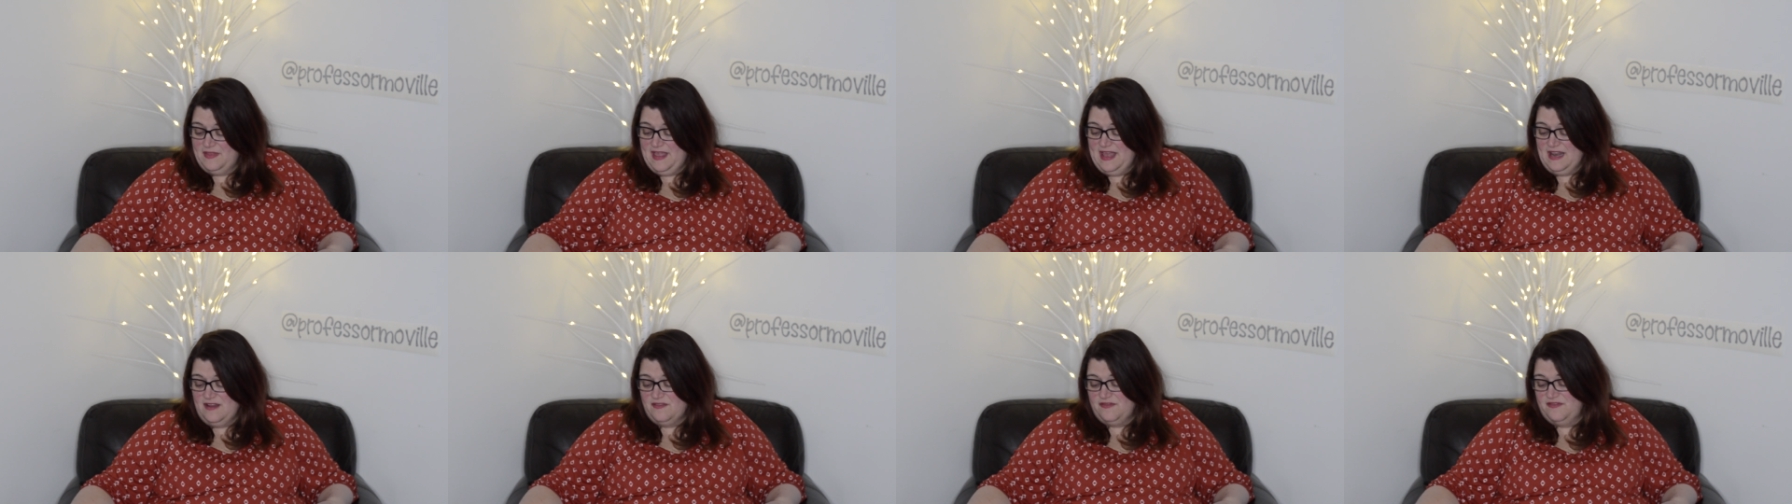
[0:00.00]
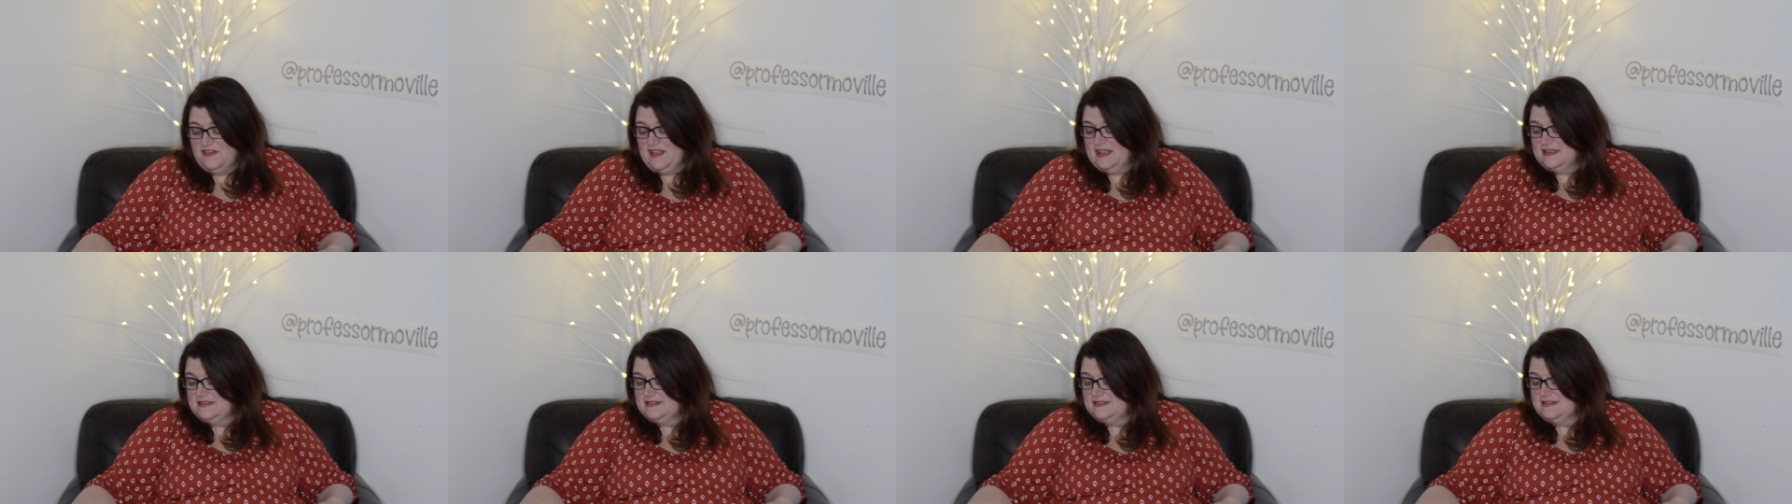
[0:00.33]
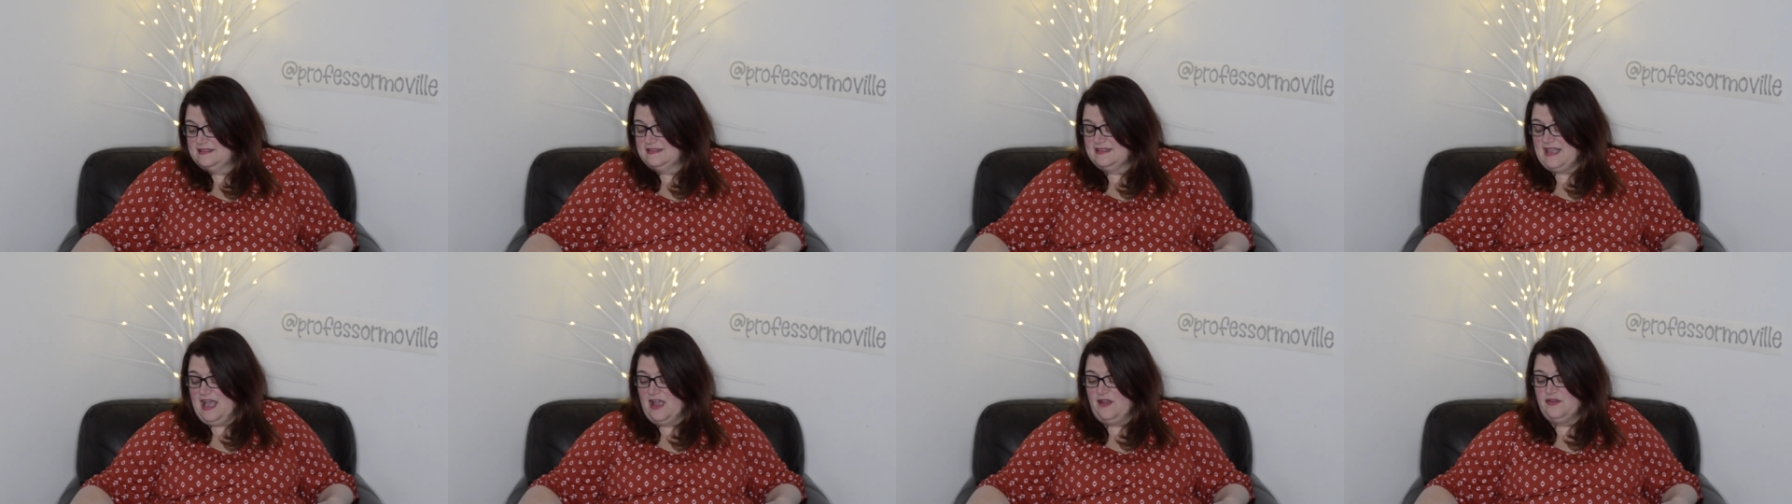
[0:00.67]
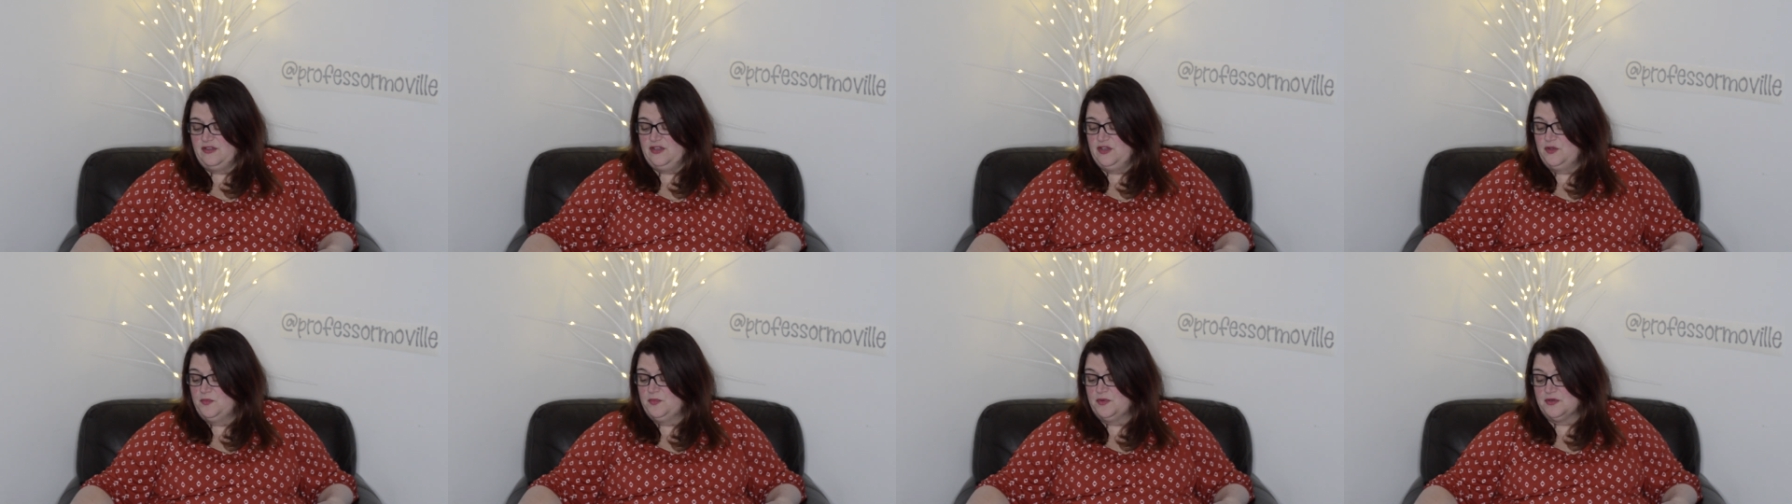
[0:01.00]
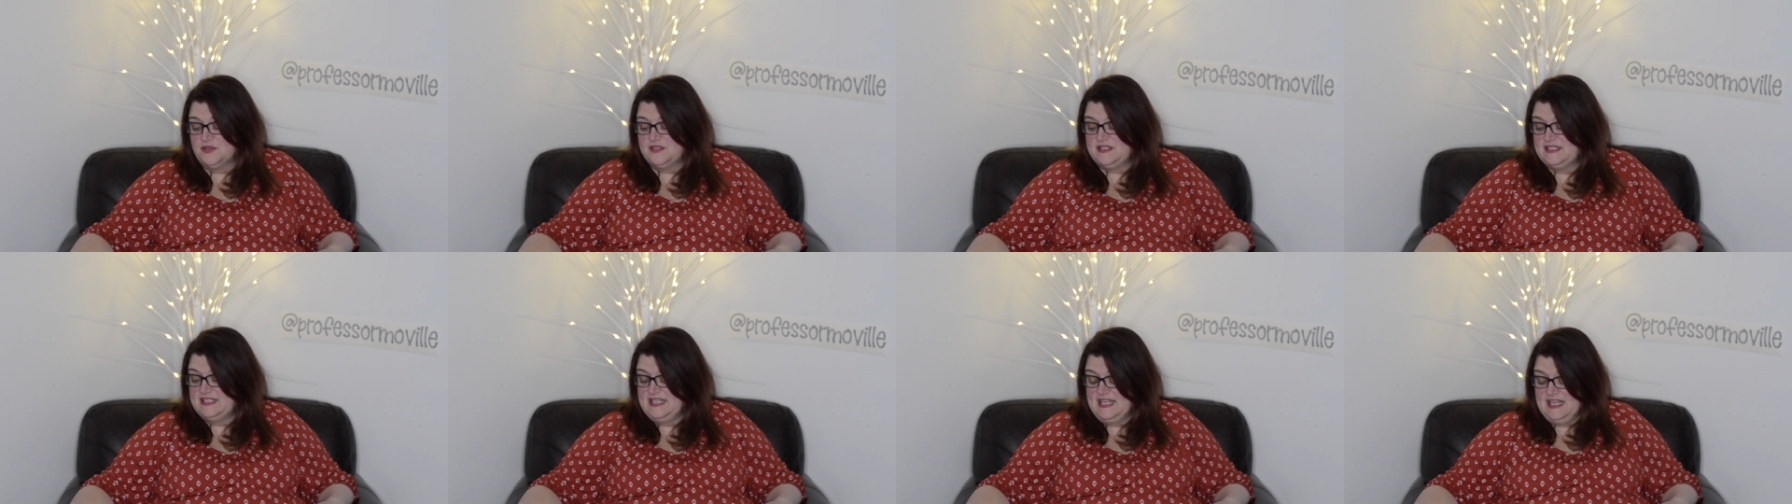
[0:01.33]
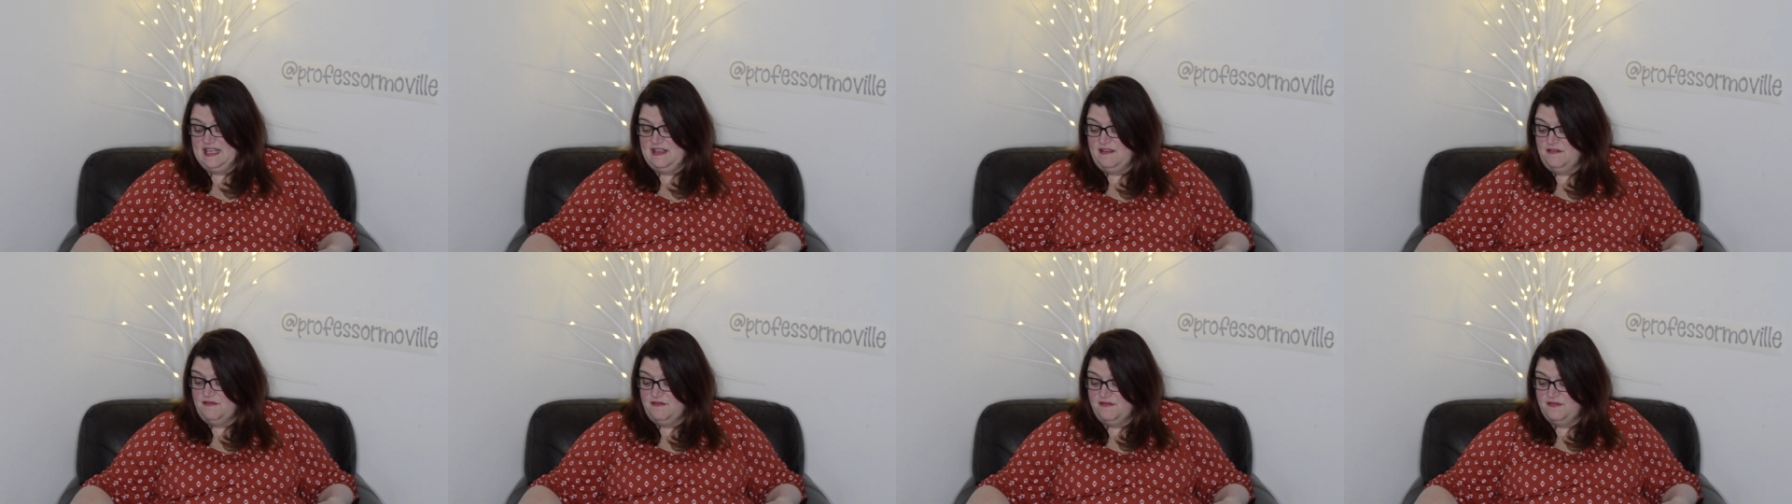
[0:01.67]
that affects how you
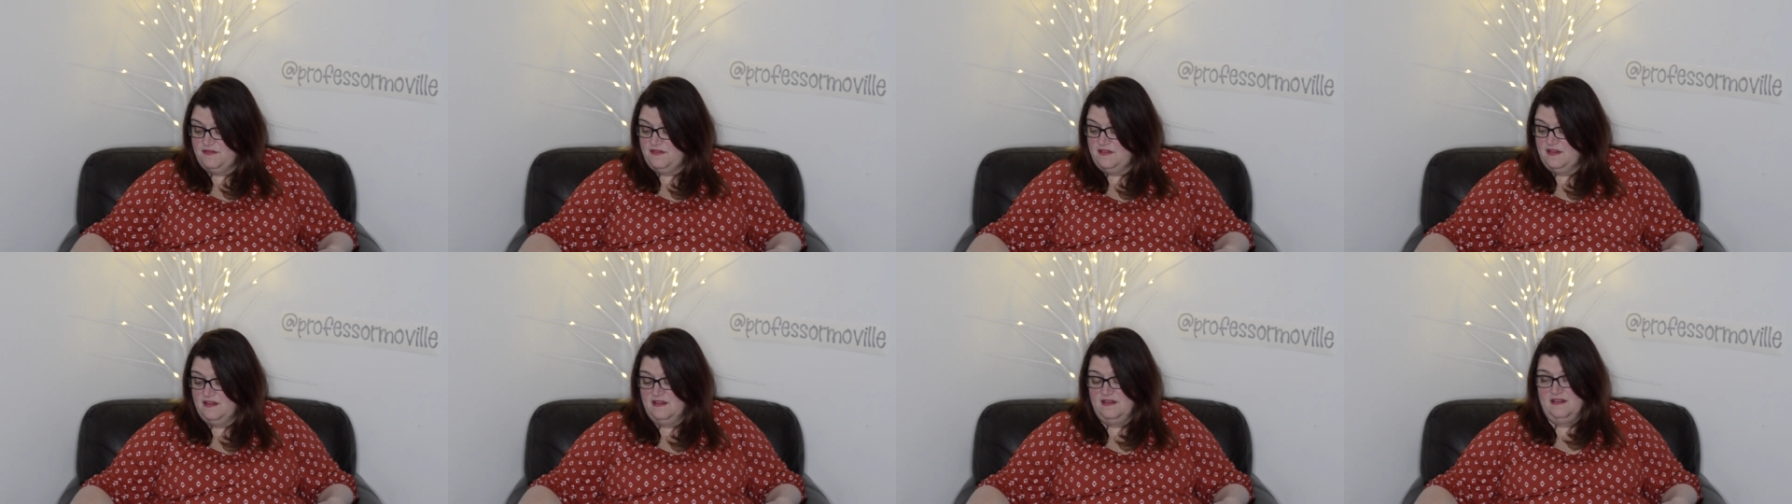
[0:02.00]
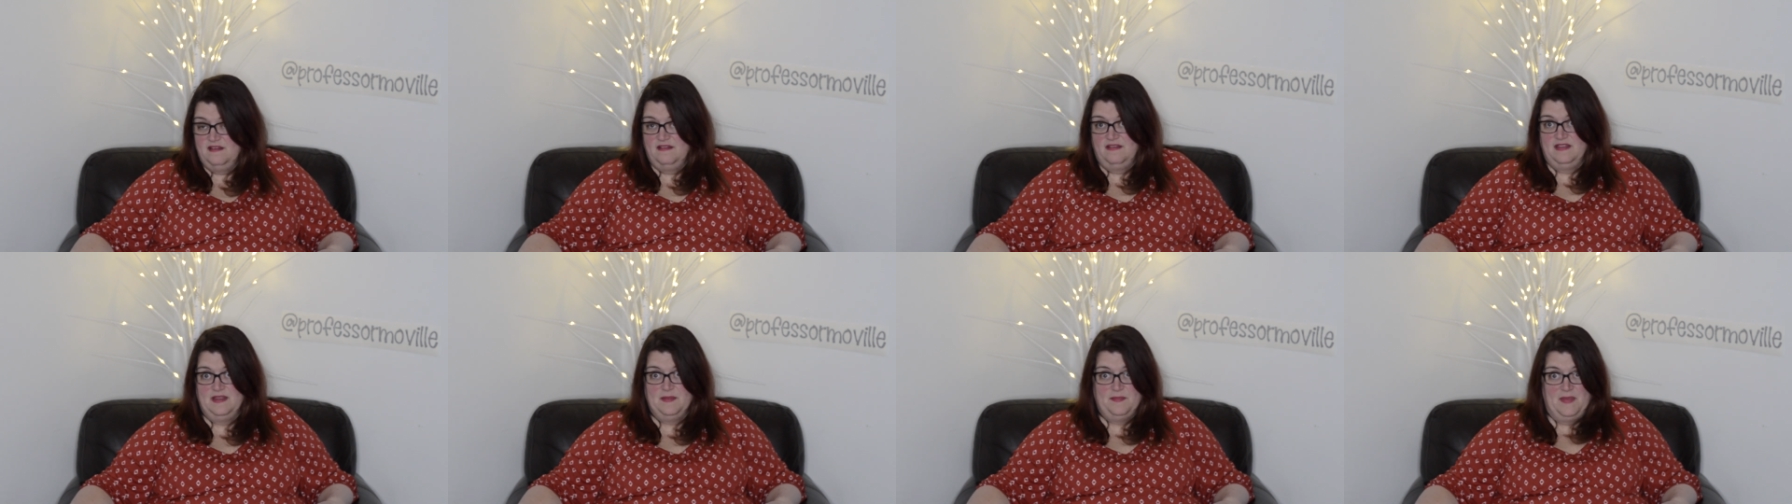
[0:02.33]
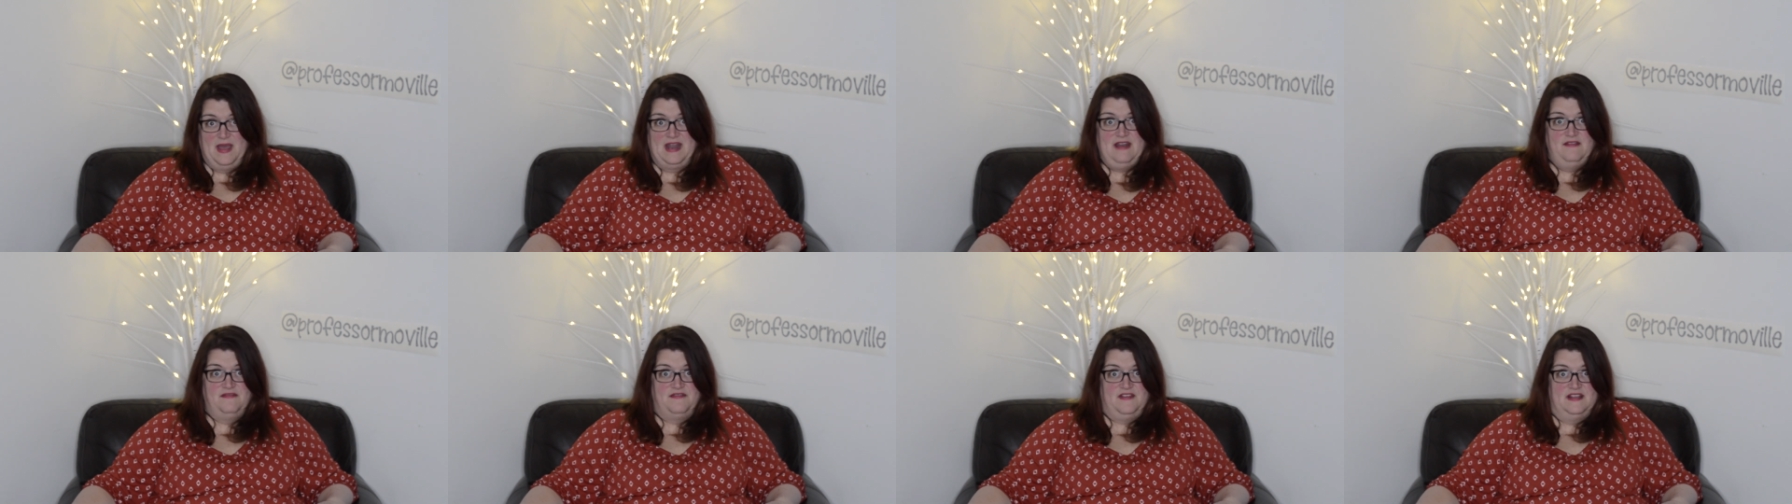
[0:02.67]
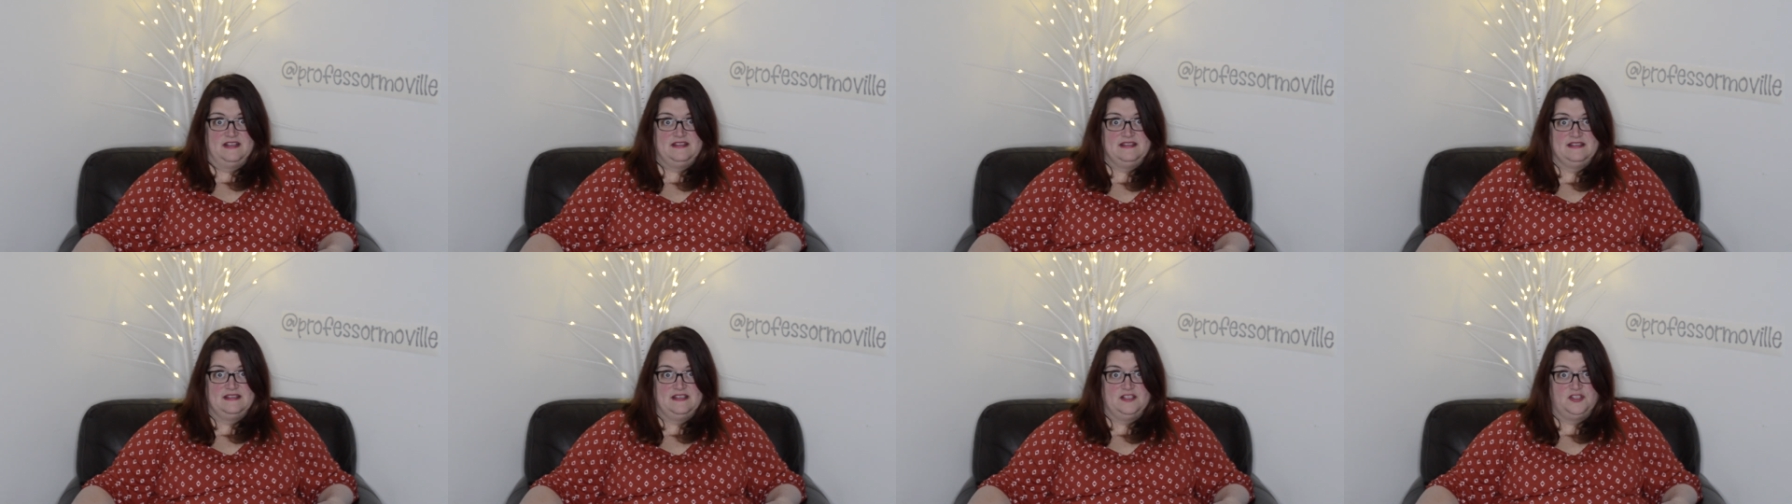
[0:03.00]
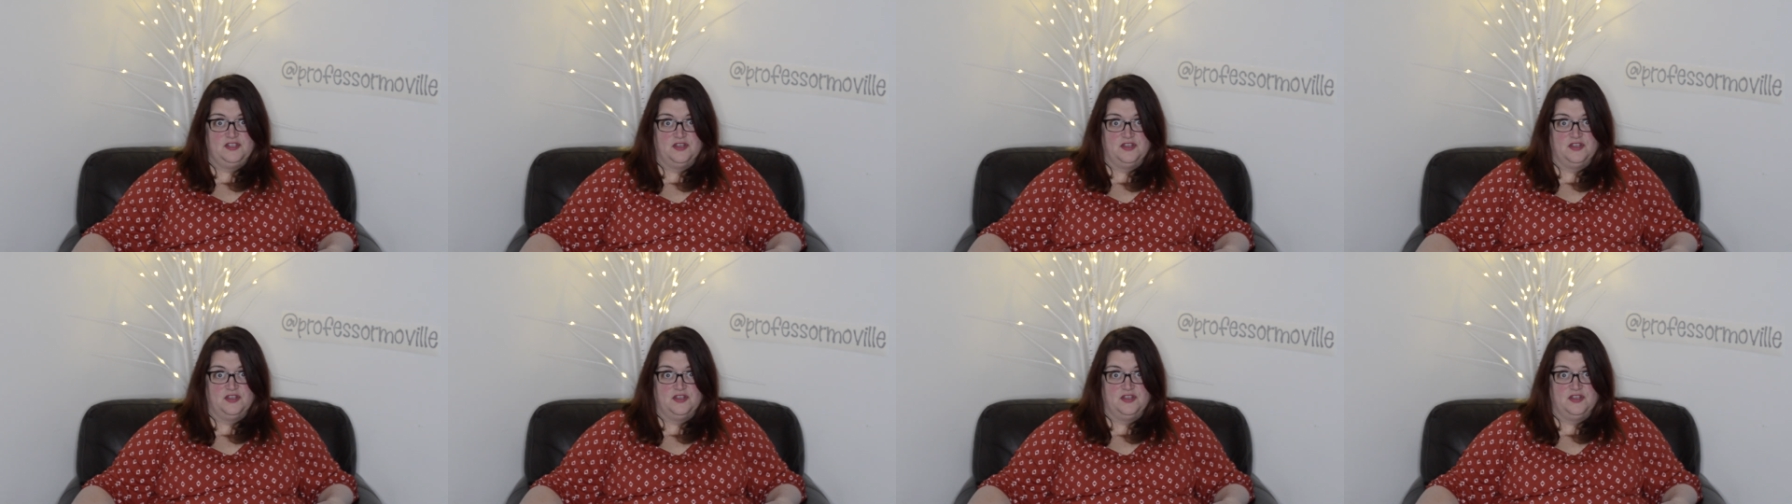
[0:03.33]
perceive the benefits that